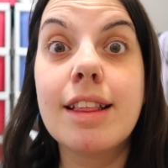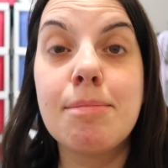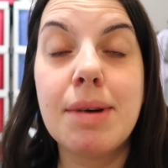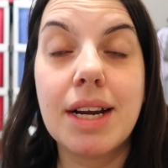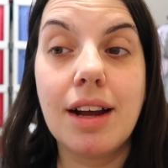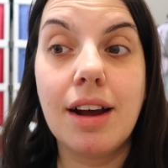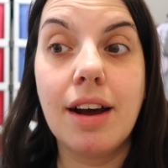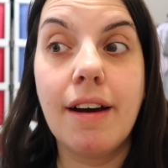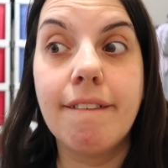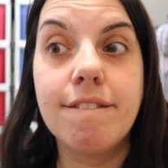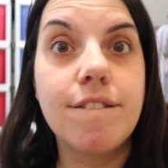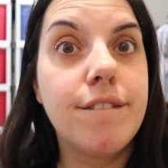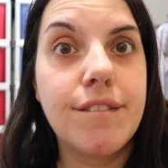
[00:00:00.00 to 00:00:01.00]
It's been
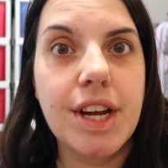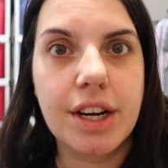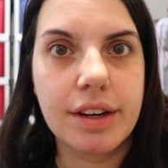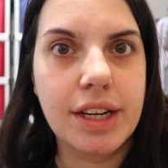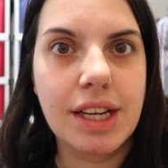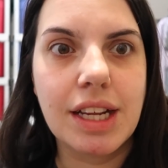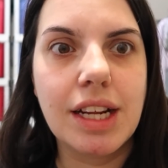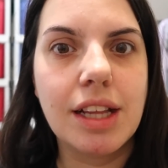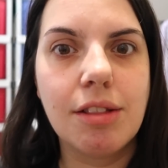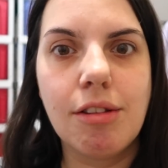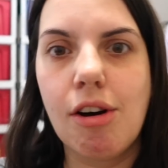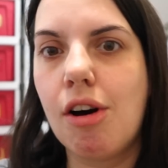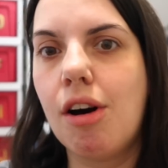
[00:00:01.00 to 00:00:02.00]
a very
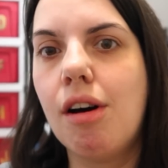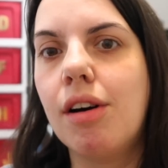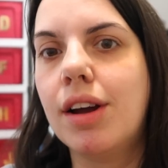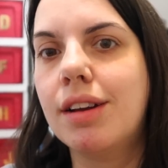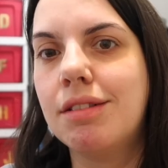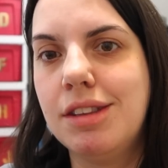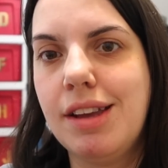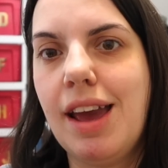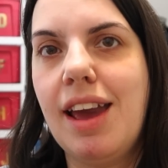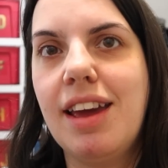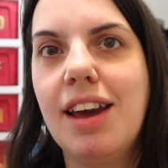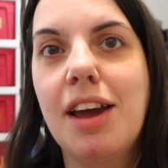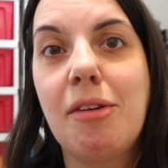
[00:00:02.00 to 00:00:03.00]
long
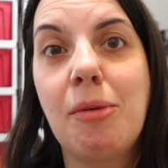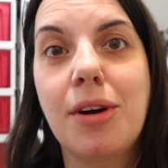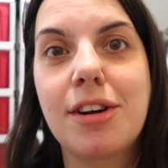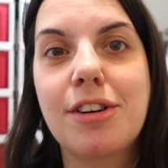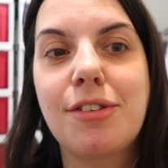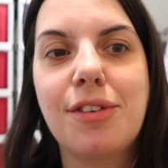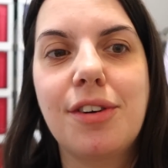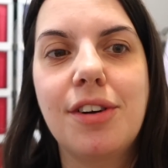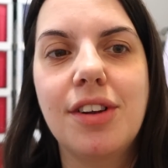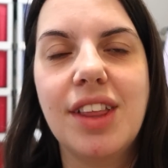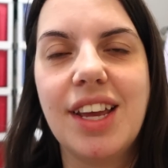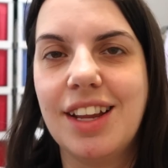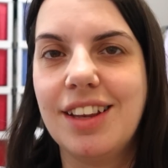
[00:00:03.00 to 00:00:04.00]
day. I worked
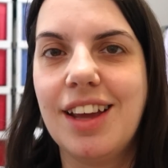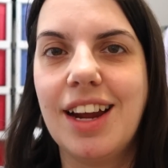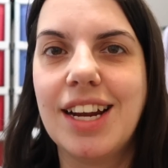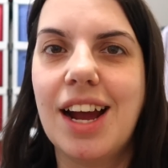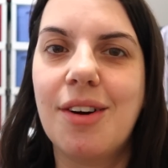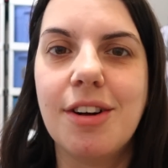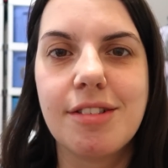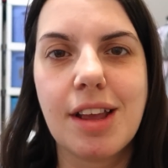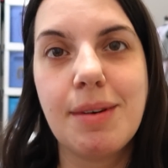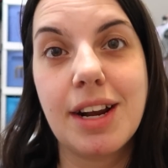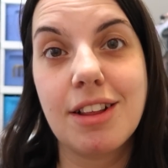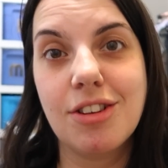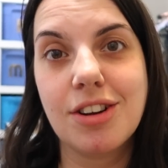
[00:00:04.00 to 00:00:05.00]
for like 9 hours. I
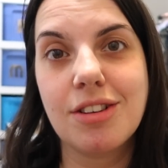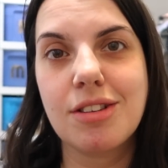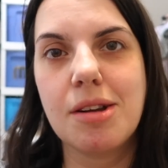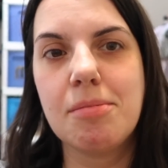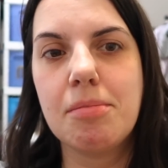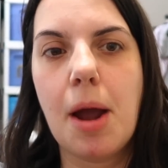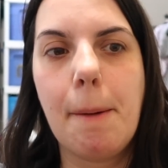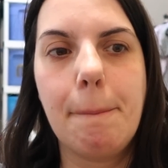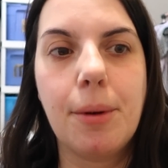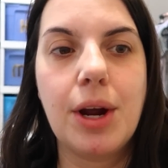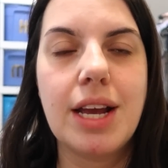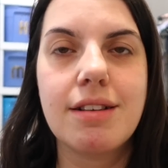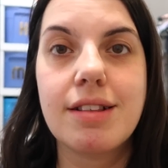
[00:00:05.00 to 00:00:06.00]
mean, I took some
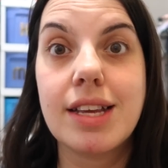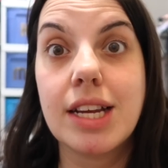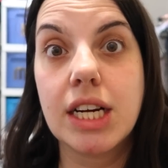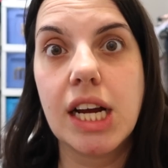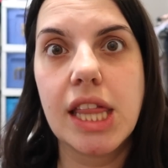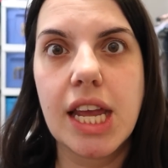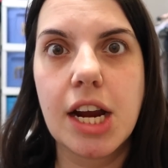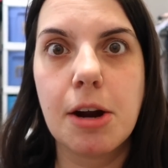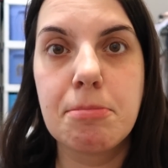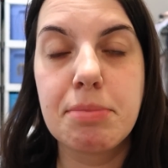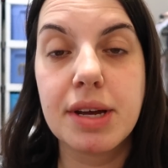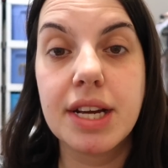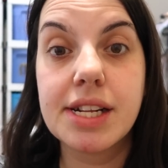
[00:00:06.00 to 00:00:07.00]
breaks here and
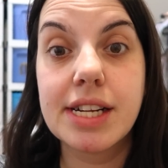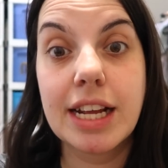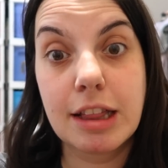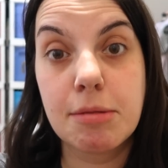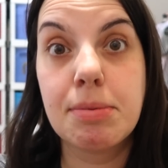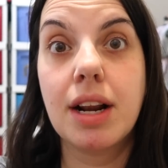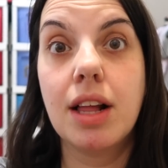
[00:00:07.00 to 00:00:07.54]
there, but it's